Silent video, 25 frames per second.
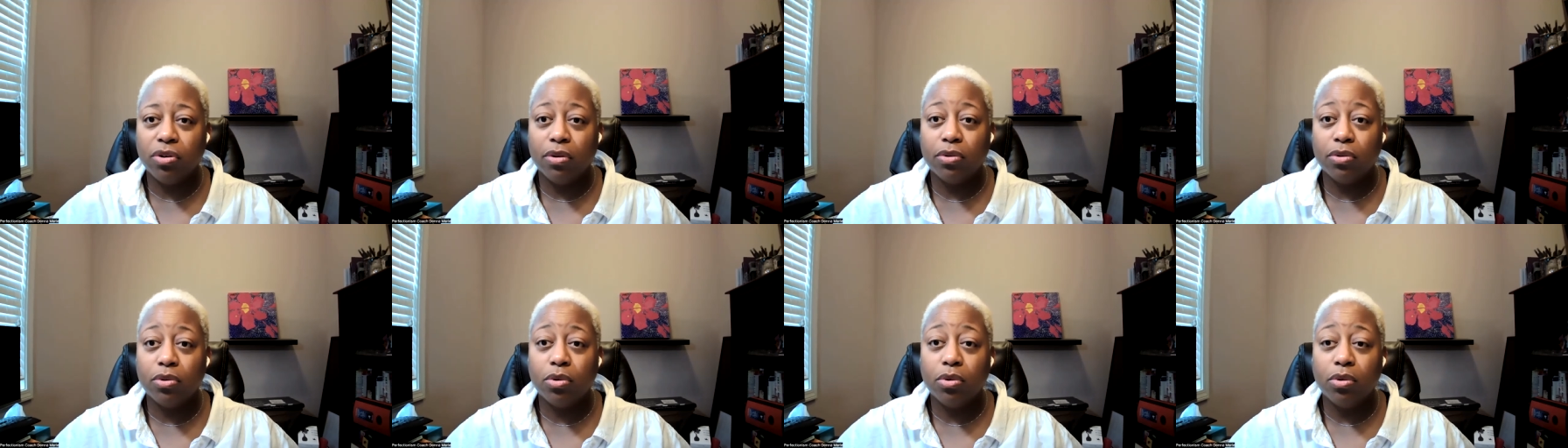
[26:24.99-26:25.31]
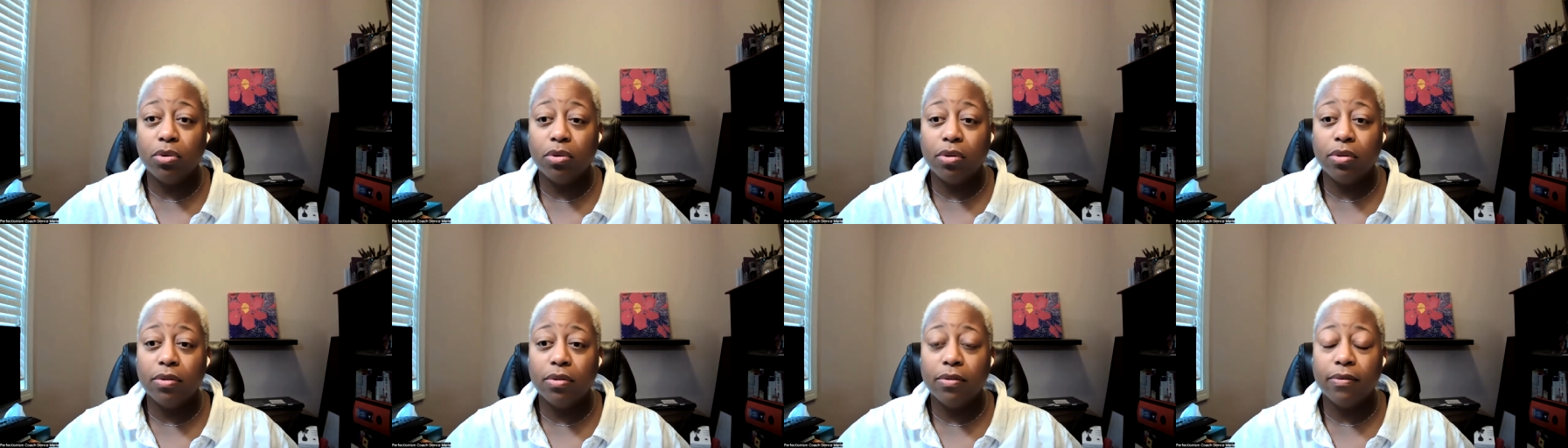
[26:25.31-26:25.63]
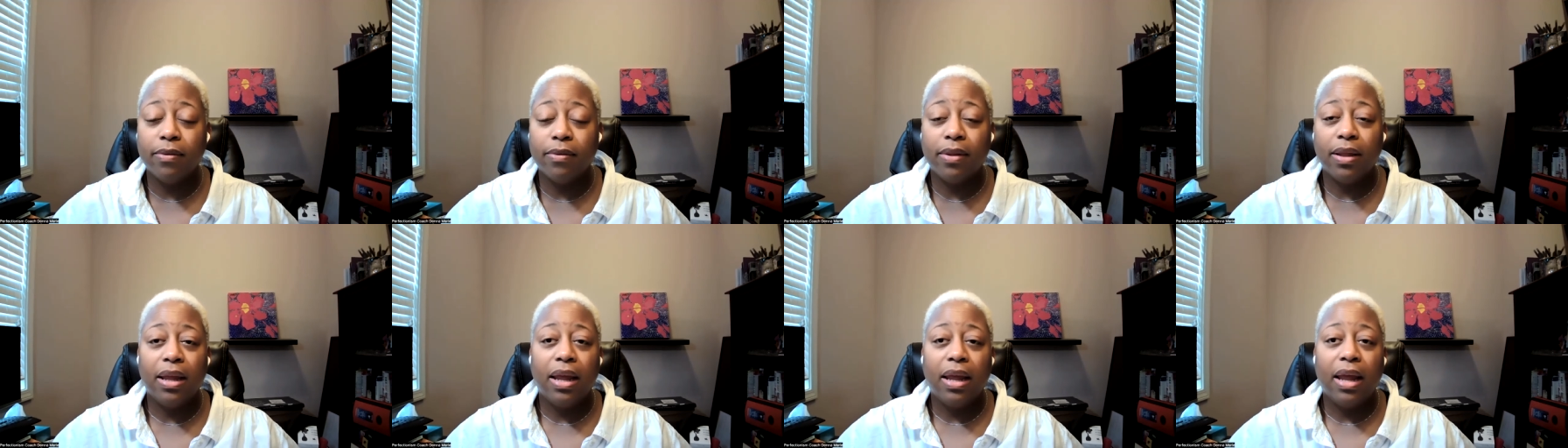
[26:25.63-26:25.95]
on
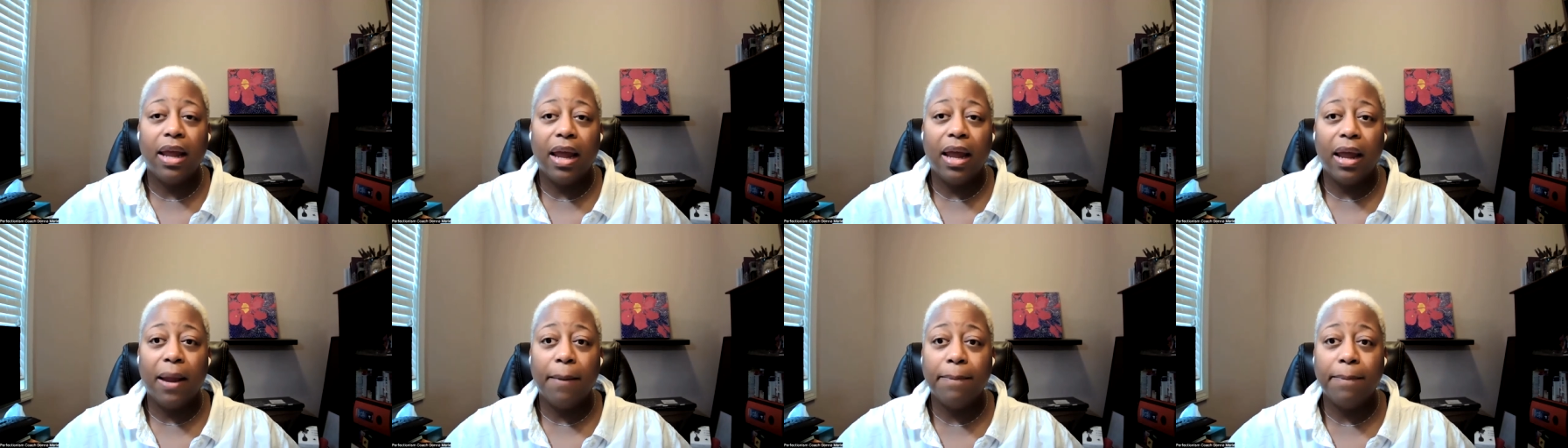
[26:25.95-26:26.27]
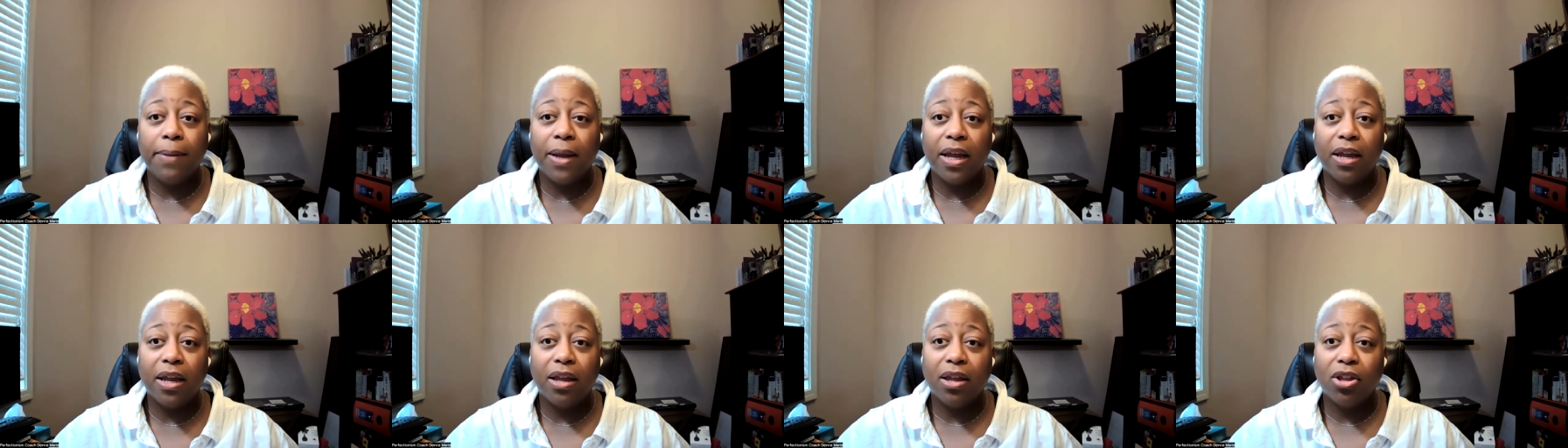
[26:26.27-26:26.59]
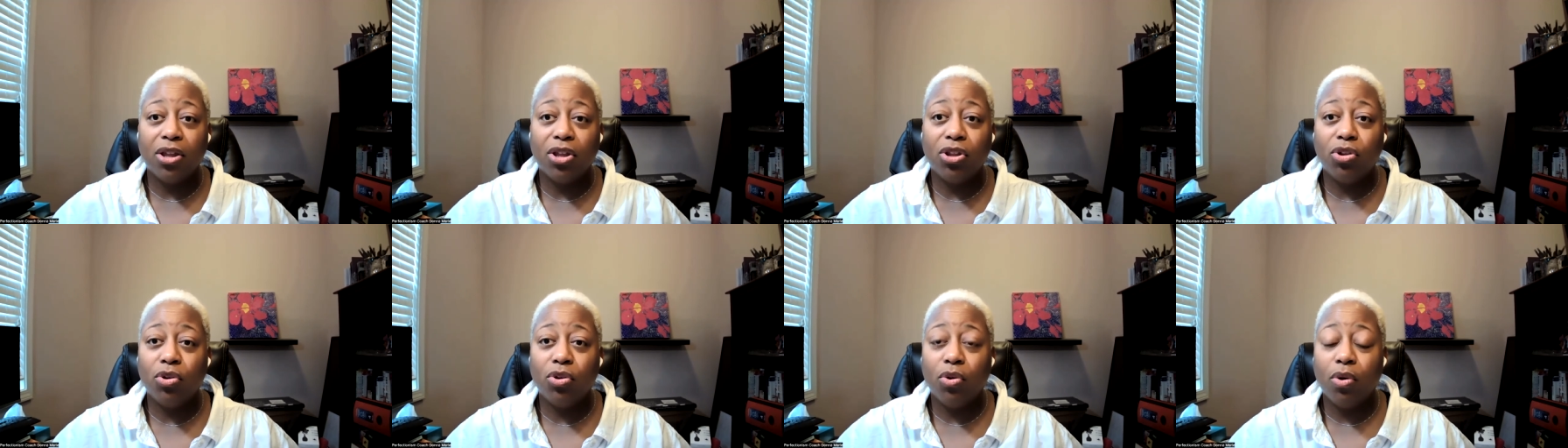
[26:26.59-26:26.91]
Google and pick
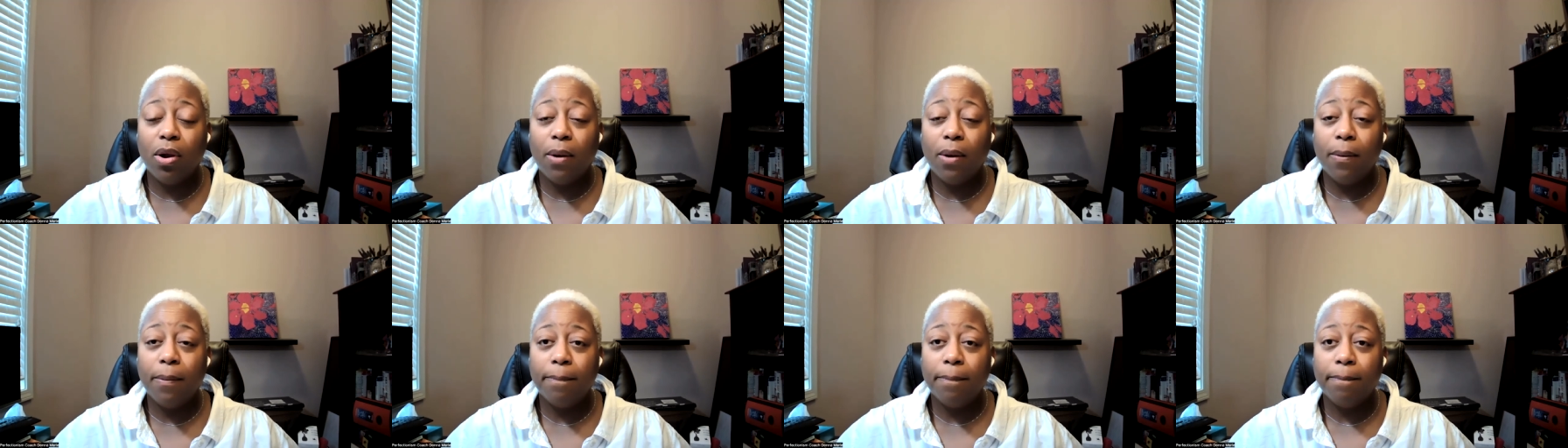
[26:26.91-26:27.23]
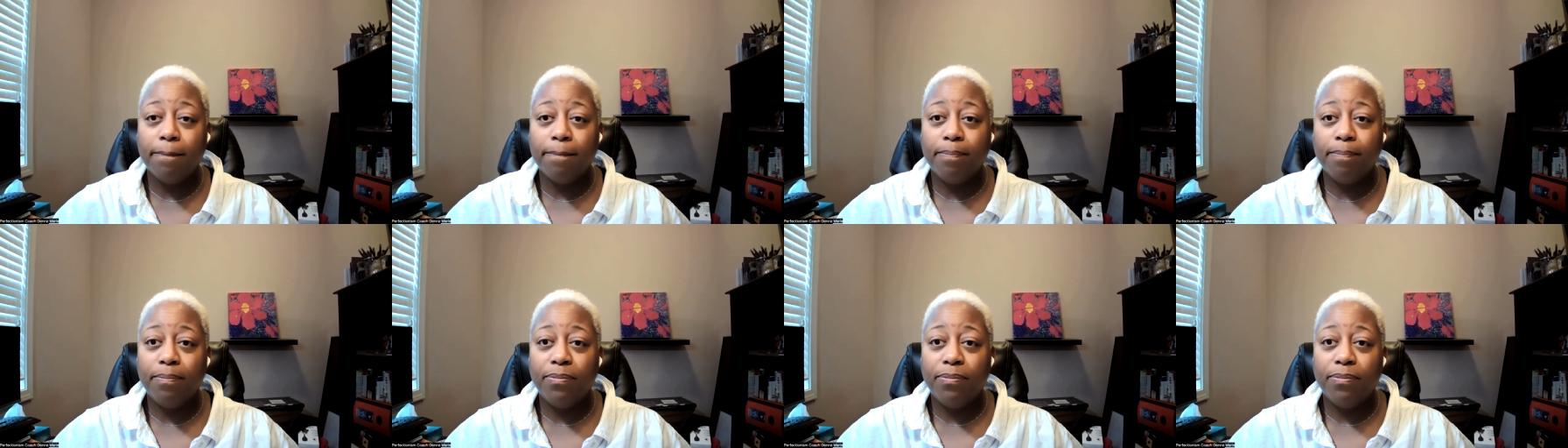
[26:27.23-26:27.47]
your